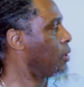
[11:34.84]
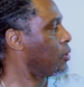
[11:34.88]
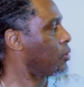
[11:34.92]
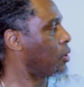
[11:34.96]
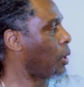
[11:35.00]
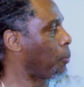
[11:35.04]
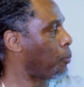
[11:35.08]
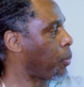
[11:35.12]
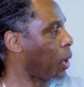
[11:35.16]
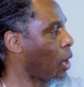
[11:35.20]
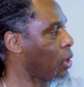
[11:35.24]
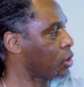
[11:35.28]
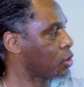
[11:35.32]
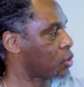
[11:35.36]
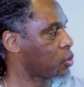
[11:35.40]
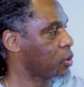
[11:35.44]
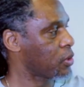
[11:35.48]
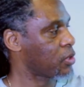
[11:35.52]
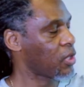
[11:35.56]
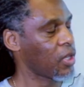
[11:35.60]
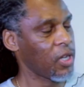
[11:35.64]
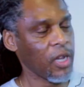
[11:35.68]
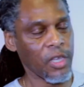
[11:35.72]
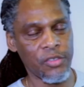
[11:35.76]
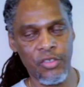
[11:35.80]
The post
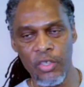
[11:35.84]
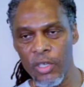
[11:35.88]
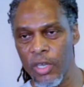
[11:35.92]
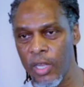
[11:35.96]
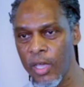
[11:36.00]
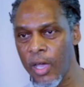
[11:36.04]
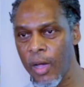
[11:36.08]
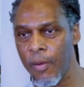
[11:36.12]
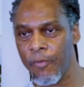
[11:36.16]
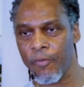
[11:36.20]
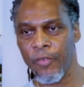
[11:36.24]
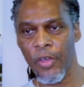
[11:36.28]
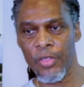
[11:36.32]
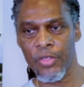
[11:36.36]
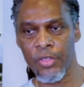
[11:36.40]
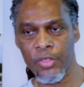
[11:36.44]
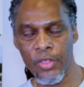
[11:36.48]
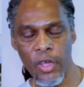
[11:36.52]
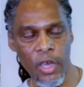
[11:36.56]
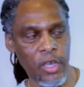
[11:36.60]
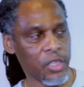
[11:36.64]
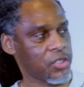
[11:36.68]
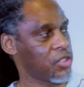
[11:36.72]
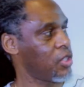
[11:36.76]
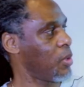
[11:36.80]
was allegedly up for
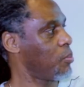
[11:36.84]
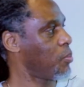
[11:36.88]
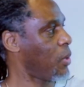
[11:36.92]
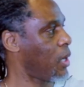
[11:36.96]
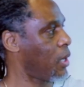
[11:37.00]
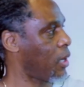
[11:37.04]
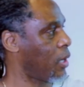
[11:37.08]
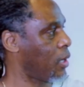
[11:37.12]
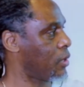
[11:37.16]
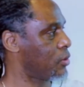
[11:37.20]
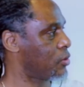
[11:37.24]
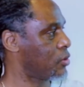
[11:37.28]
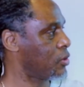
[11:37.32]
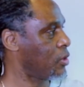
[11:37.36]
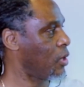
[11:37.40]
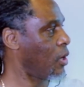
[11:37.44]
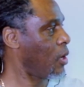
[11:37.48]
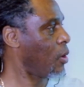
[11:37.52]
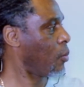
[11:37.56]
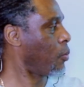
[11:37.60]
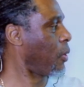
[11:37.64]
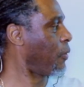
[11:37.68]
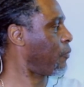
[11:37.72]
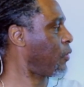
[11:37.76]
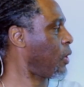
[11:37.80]
30 minutes,
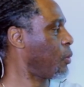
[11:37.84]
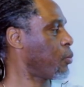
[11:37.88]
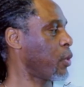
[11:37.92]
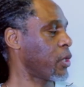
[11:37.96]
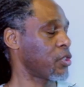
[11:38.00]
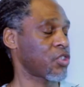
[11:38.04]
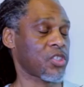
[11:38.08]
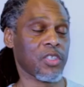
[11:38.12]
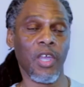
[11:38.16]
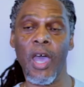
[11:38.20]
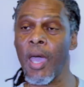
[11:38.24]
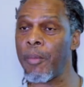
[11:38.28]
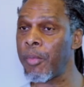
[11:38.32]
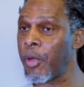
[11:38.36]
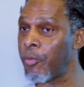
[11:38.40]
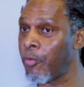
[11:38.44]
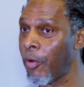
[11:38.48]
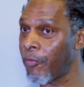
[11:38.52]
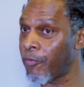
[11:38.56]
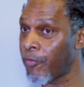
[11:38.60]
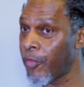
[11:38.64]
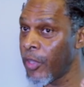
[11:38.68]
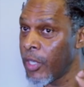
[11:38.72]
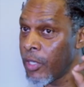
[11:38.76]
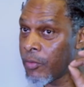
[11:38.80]
within which time it
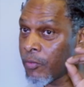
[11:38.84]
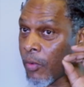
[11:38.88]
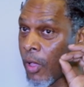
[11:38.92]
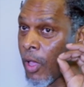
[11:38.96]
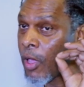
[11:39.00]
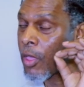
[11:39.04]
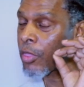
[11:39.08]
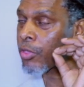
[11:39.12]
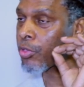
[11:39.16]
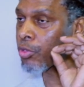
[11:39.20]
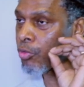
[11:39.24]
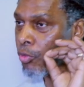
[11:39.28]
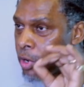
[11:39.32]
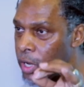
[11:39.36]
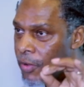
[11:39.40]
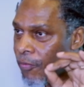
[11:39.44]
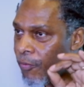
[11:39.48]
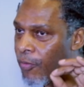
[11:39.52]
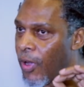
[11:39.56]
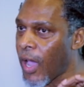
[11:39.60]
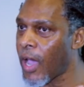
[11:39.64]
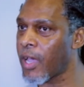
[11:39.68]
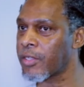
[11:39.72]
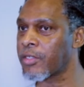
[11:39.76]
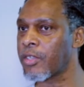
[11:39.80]
received
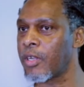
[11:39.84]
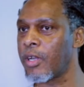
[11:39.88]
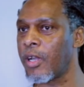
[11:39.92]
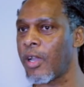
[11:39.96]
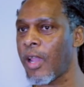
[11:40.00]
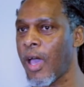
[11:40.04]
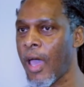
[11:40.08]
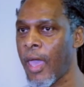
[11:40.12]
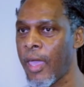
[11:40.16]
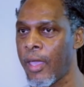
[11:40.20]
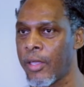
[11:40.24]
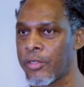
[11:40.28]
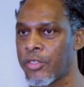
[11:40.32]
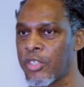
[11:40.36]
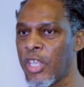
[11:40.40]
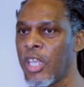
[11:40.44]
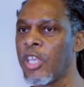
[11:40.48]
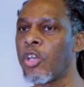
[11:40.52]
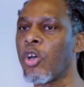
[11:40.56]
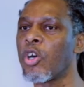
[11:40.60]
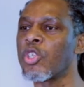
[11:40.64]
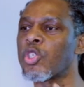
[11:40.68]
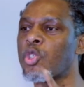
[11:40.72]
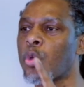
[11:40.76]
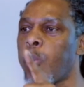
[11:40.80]
3,000 likes. He
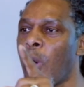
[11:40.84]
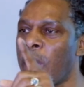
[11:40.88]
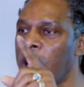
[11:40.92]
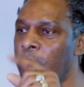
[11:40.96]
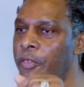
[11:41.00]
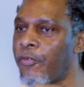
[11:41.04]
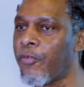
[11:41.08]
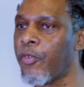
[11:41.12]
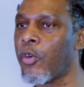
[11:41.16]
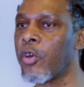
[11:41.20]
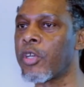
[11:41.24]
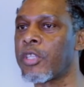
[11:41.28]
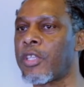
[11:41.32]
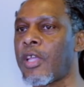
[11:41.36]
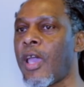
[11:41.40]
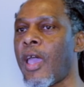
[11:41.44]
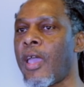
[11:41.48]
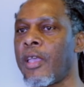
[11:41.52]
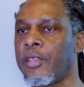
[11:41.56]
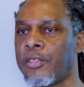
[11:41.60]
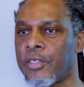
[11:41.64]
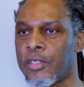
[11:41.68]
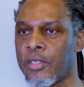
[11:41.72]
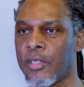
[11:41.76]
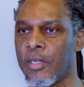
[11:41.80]
got 24
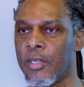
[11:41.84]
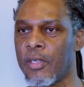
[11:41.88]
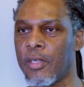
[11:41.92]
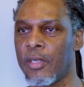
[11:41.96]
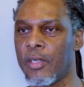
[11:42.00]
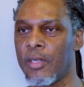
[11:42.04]
days.